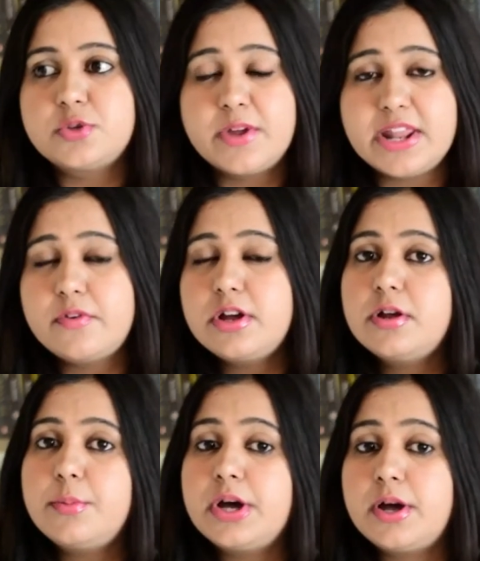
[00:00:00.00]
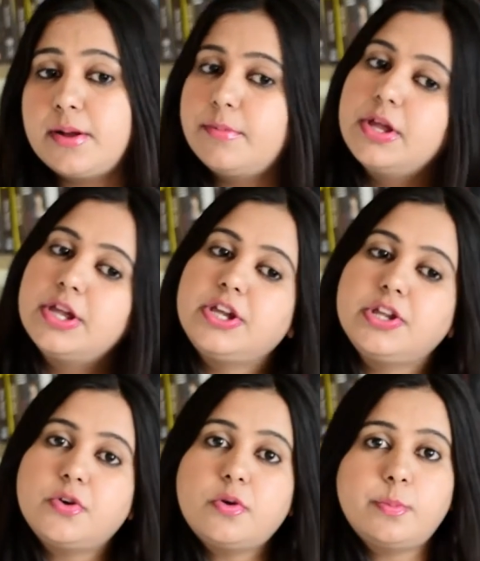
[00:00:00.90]
So whenever, uh,
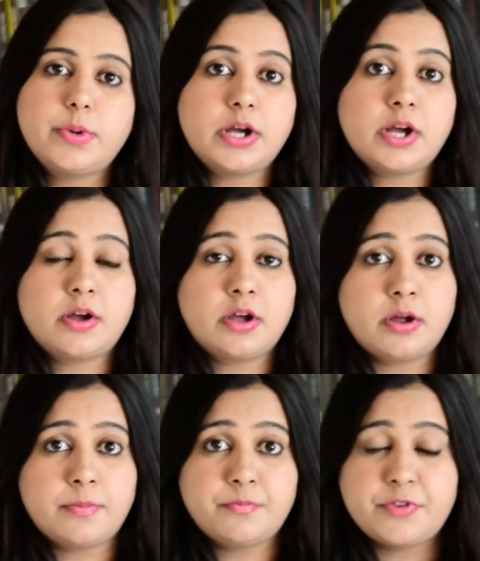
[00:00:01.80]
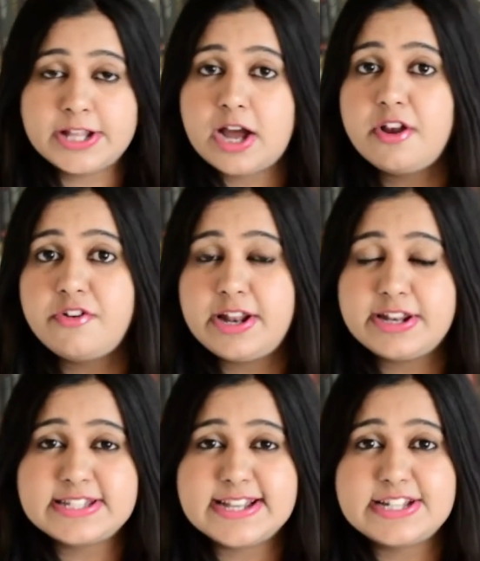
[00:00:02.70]
you know, um,
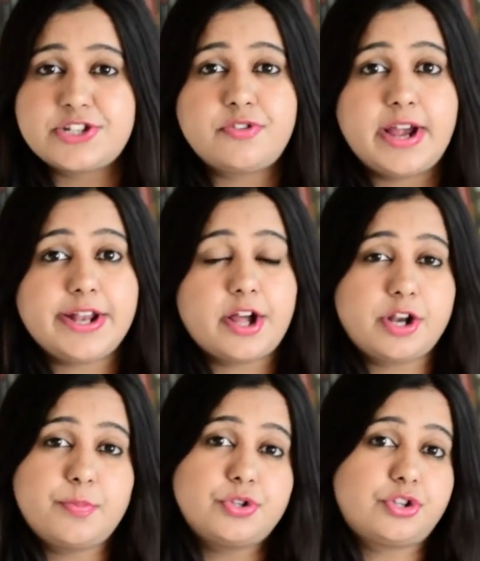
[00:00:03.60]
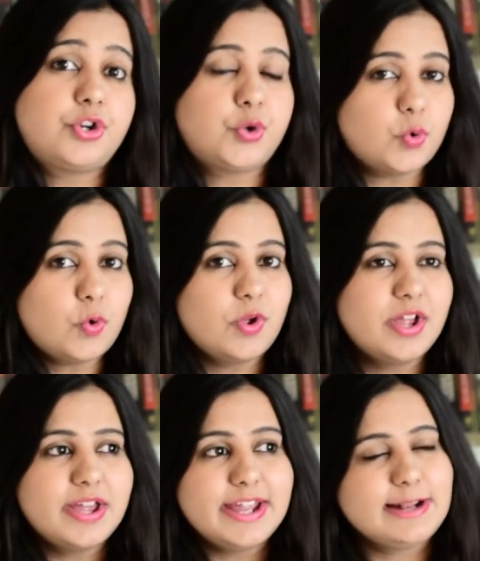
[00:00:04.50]
Vadhan decides to write Agniputr two,
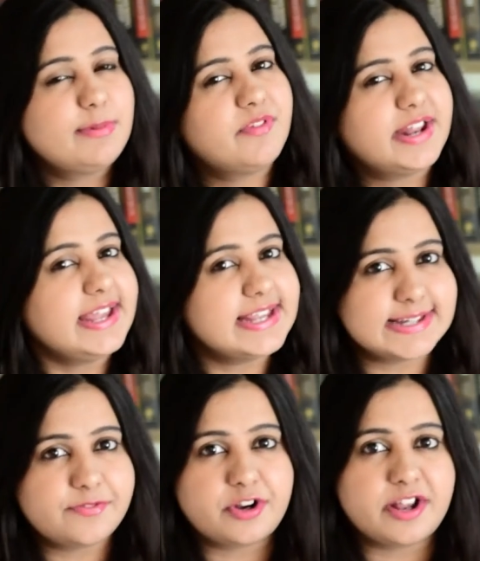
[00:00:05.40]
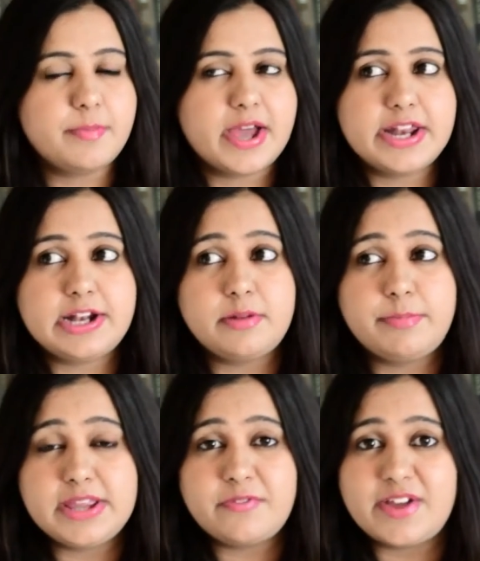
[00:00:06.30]
it will be very easy for him and it will
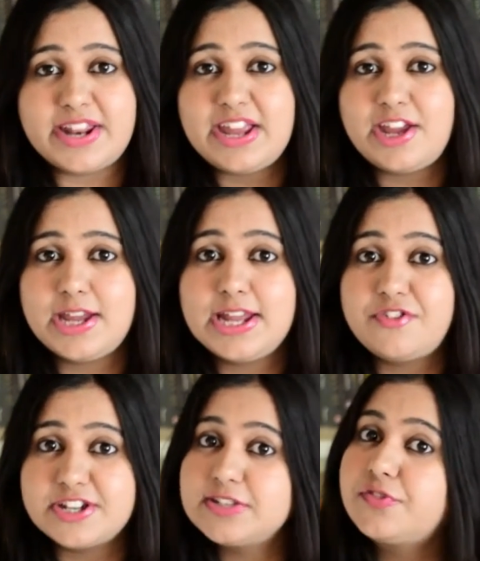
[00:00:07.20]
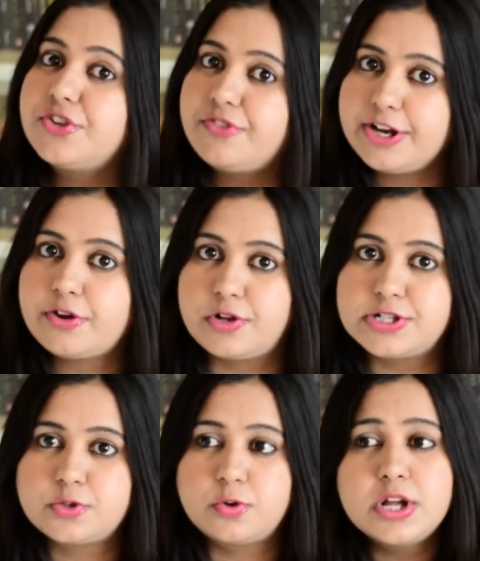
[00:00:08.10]
be very interesting for the reader
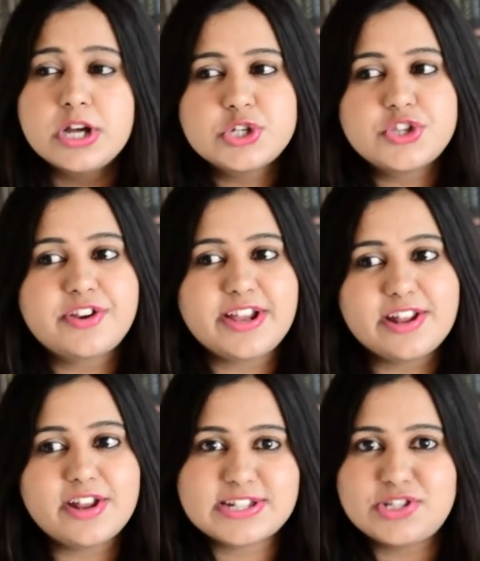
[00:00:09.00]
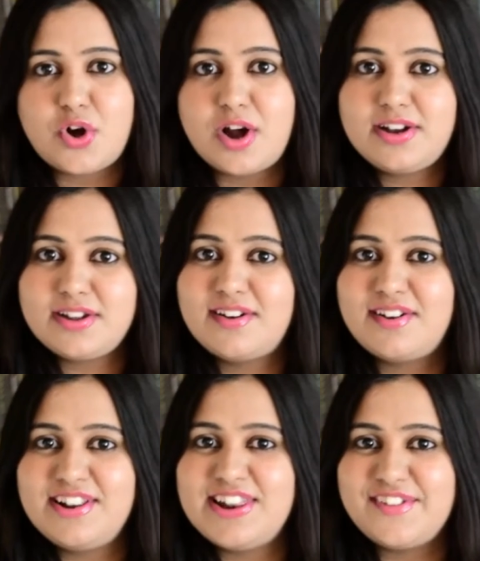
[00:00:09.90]
also. So the reader is not
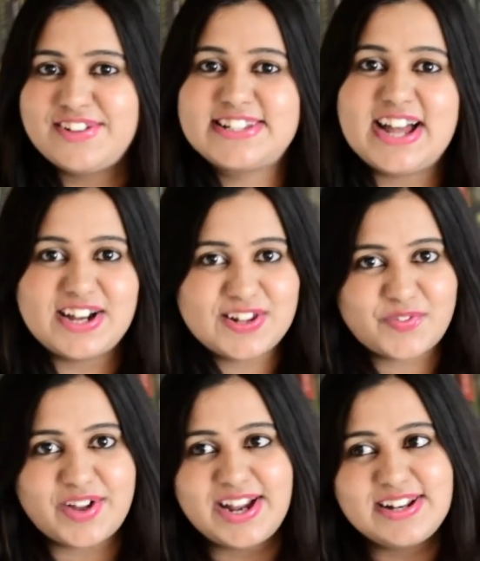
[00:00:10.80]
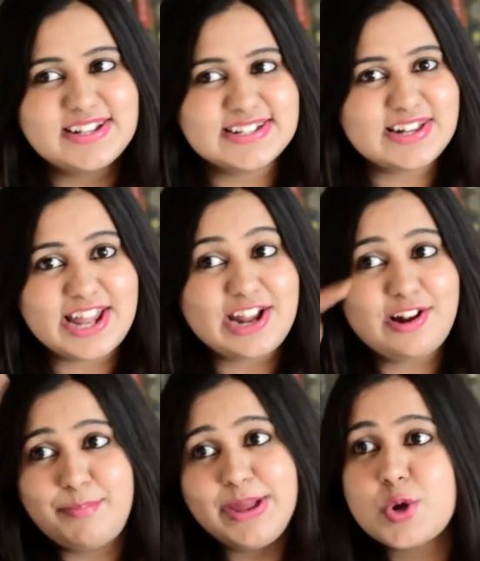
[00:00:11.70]
uh, left satisfied. There's a
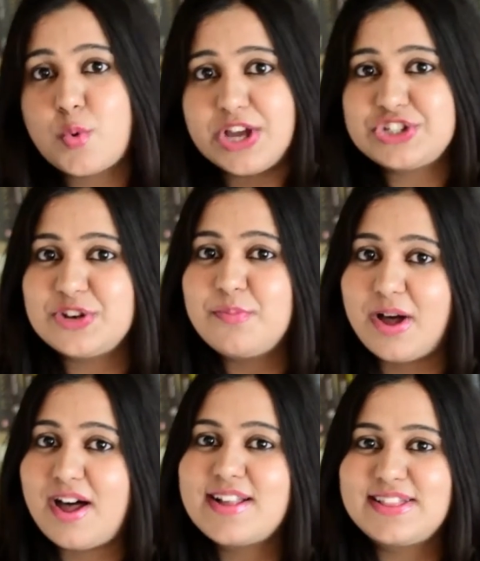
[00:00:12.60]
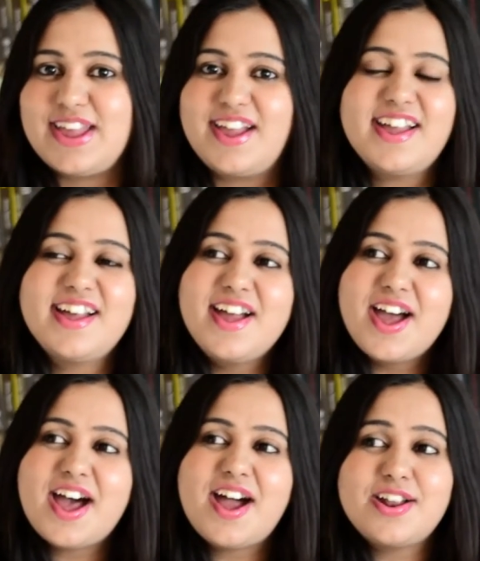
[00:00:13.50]
like big question mark there,
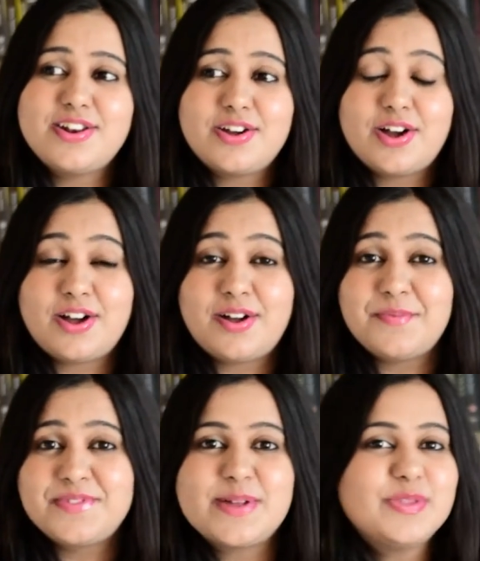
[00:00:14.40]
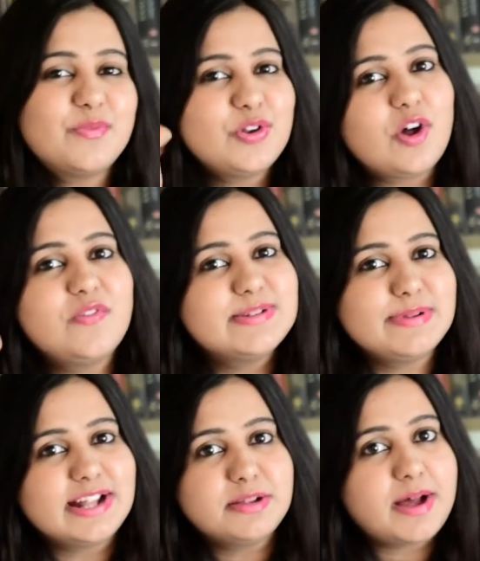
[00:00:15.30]
and um, something will always be
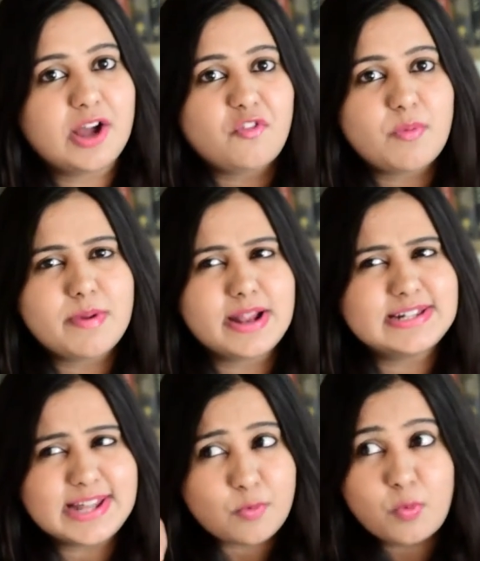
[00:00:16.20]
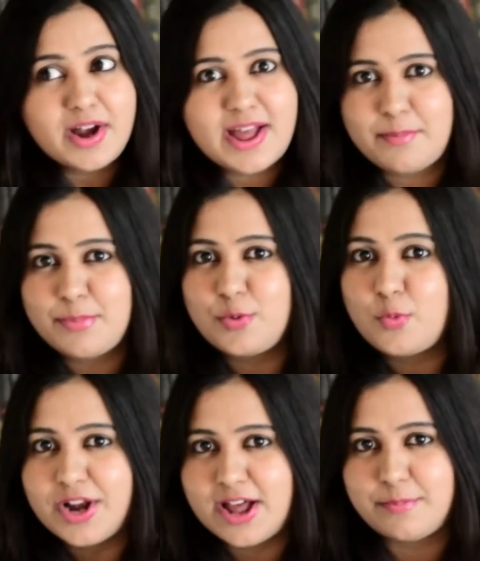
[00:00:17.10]
at the back of the mind, like what happened,
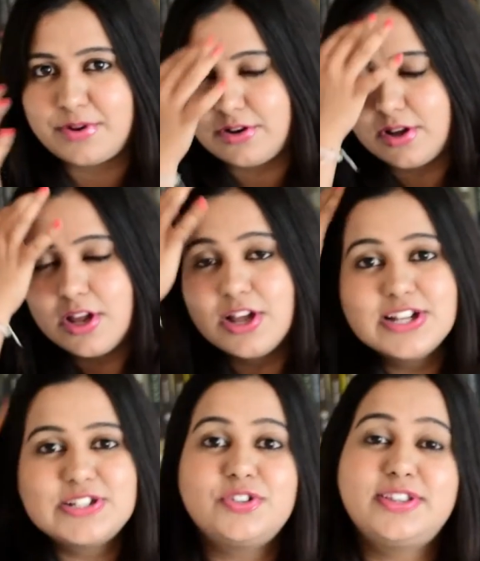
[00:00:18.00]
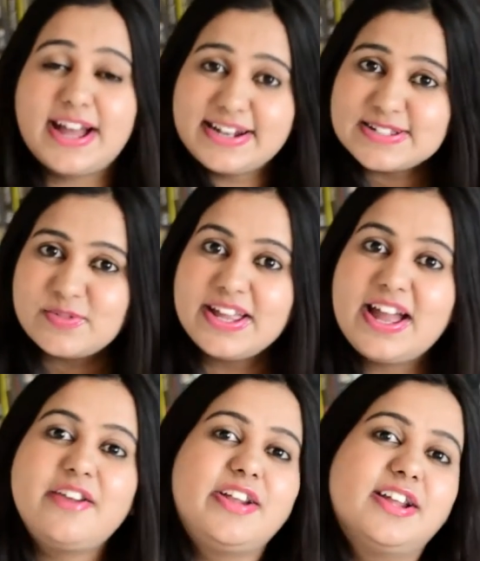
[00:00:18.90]
what happened. So that is why
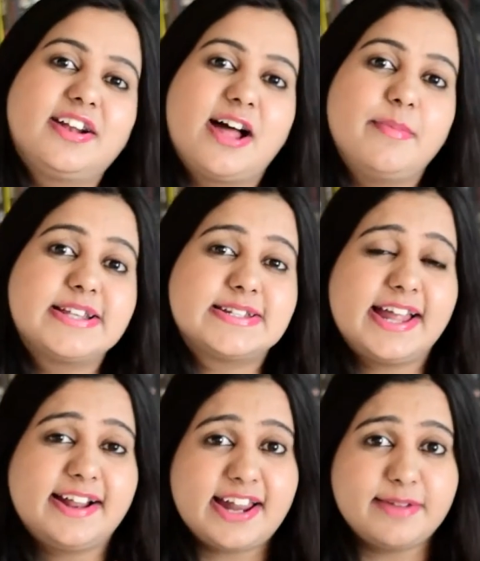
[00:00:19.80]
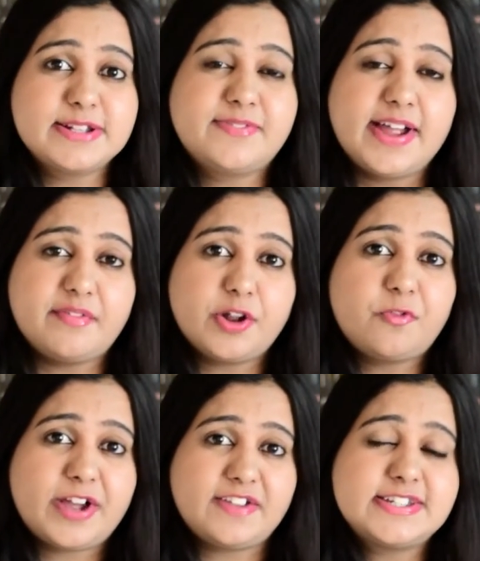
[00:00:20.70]
I rate the climax, climax five out
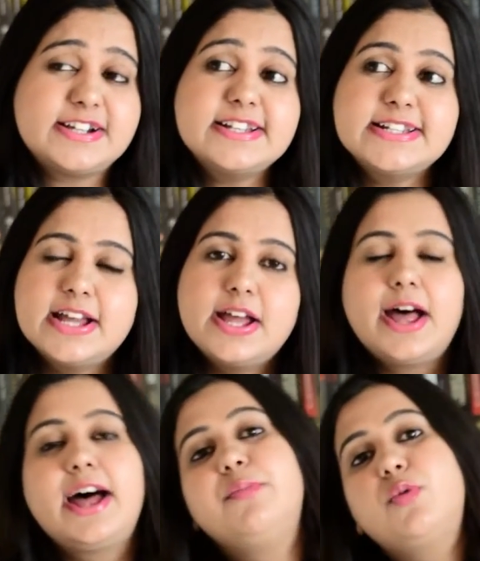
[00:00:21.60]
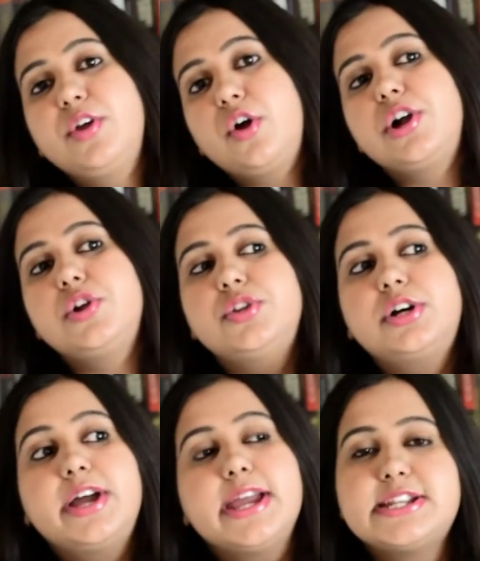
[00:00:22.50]
of five stars. And moving on to
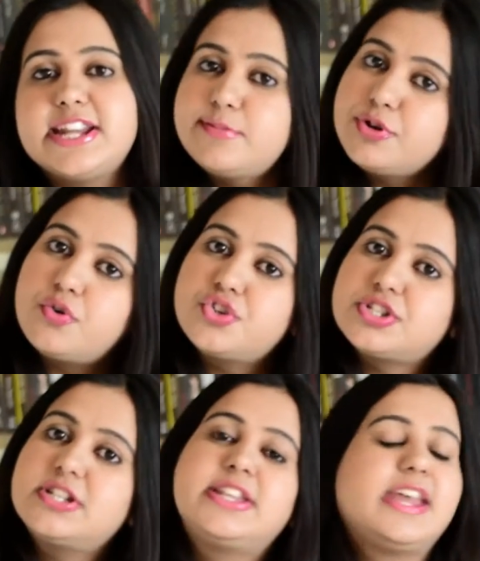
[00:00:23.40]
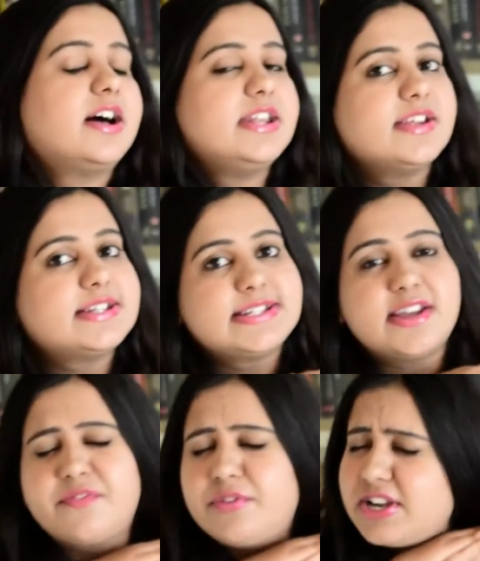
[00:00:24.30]
the entertainment portion, yeah, this
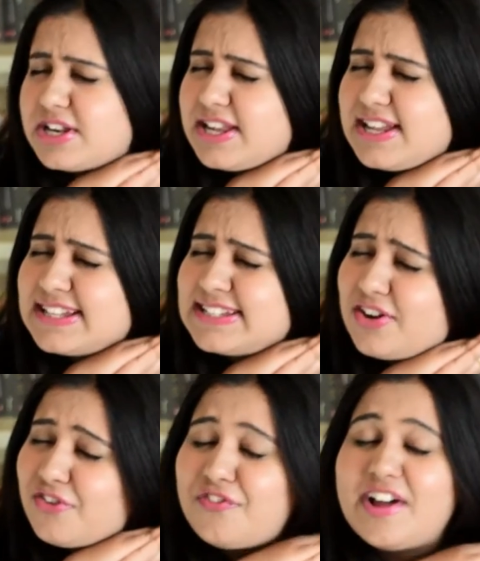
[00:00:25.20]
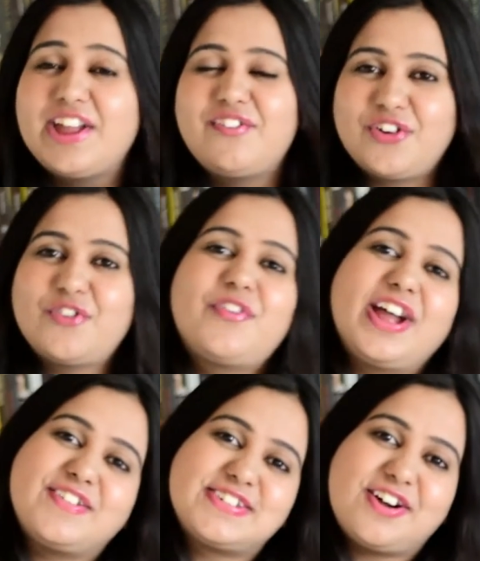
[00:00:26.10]
definitely is a five out of
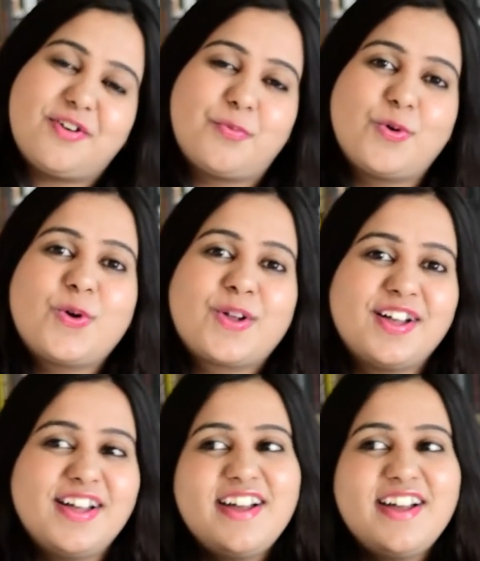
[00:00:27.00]
five star book.